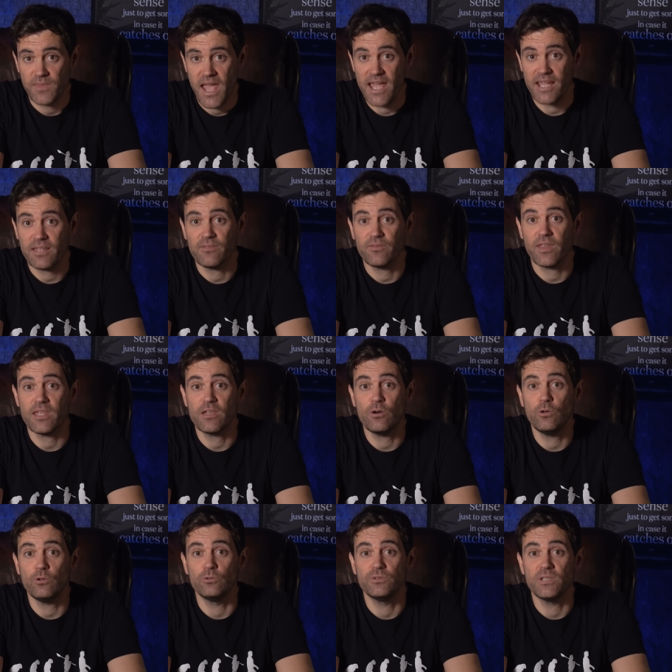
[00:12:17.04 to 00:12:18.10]
Heck, they
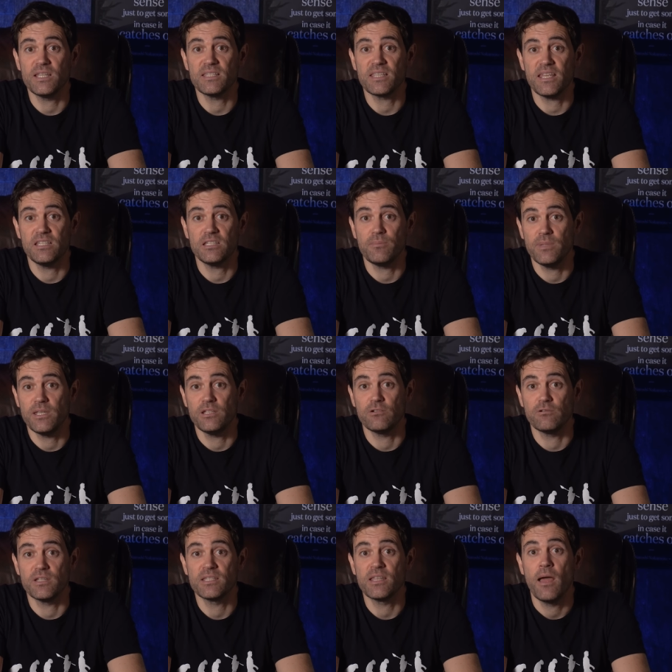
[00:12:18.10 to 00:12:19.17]
called these
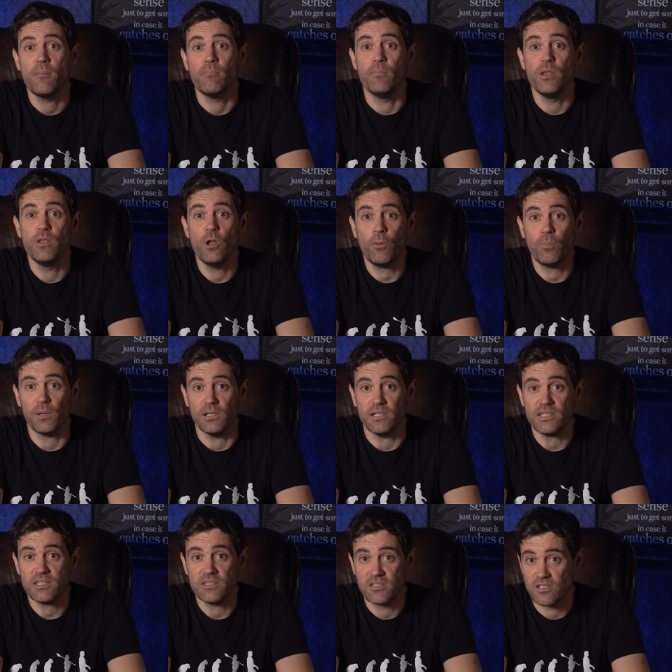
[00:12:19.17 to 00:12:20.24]
intermediaries
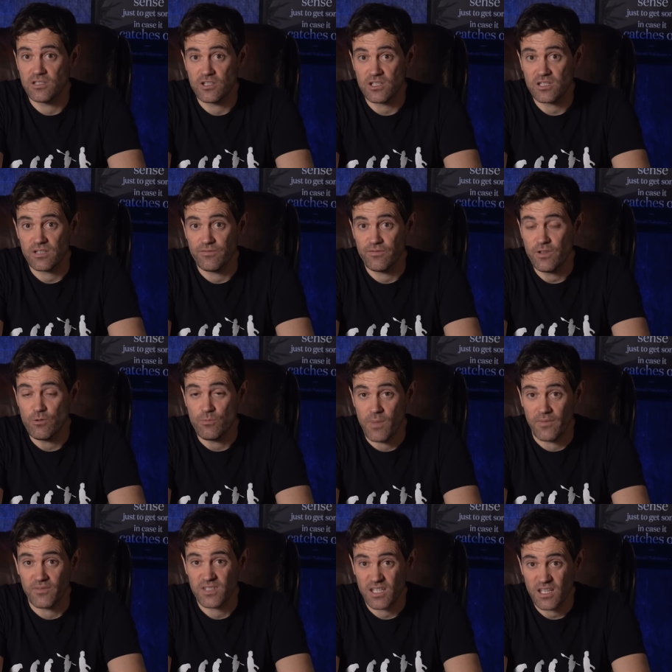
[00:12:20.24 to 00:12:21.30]
monopolists just a few
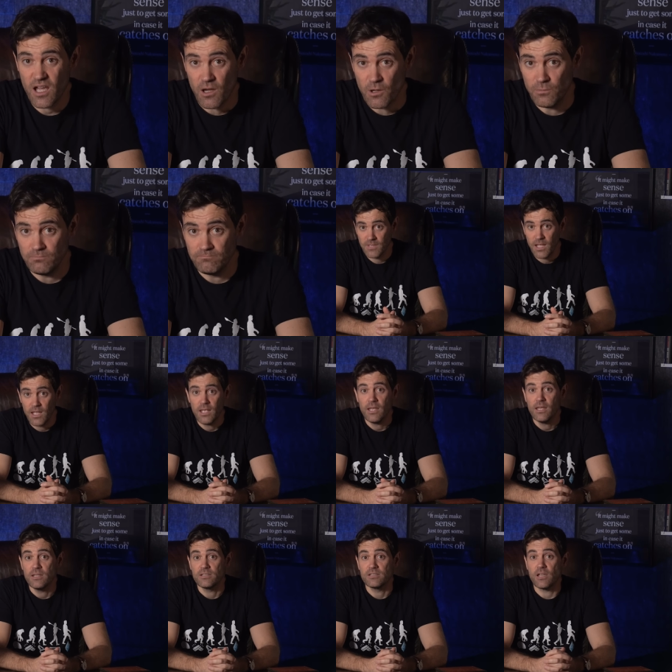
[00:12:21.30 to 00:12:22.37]
months ago.
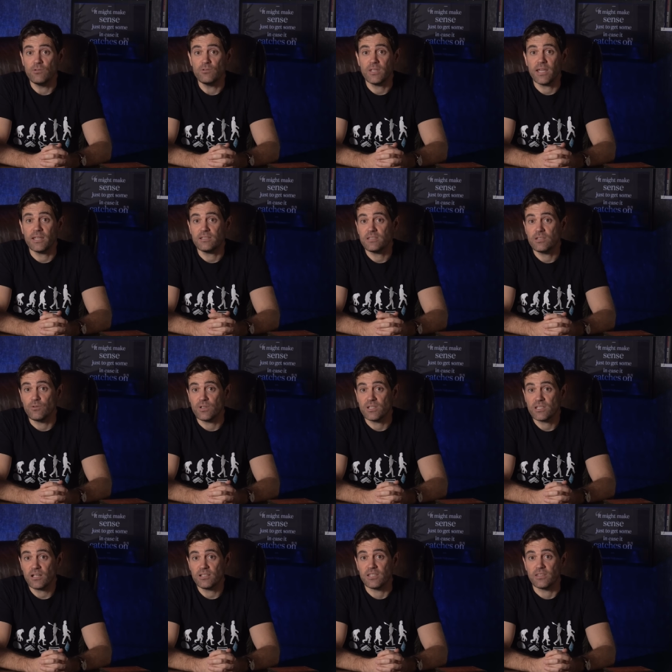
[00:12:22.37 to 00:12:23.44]
Don't get too
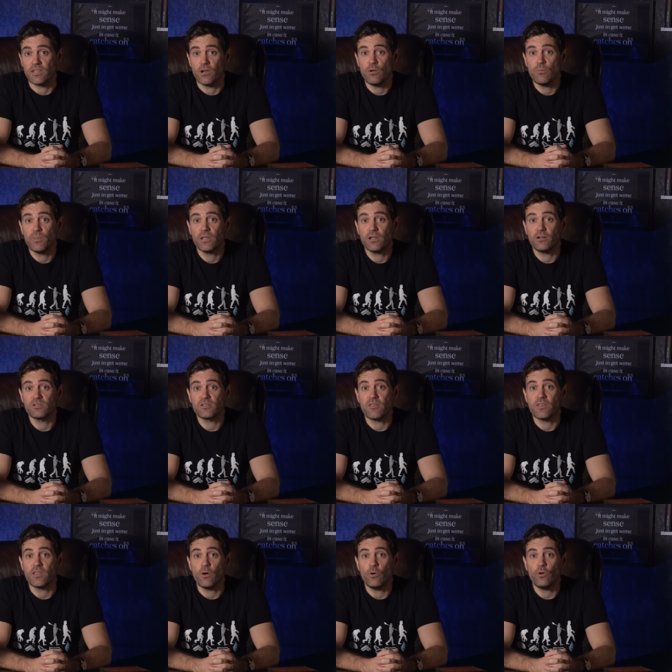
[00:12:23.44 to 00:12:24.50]
excited though, because
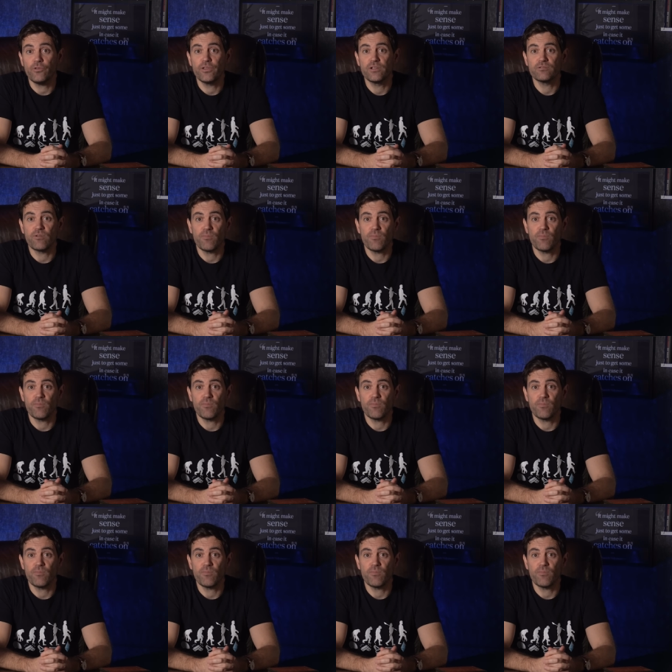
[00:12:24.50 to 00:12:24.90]
the authors